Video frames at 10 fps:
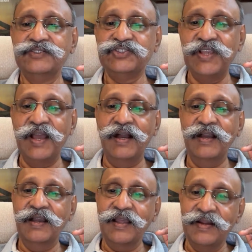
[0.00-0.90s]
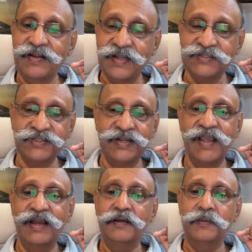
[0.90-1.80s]
Siang enters
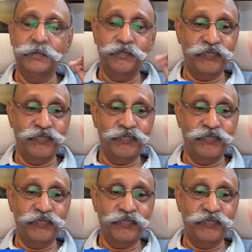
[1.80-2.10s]
India.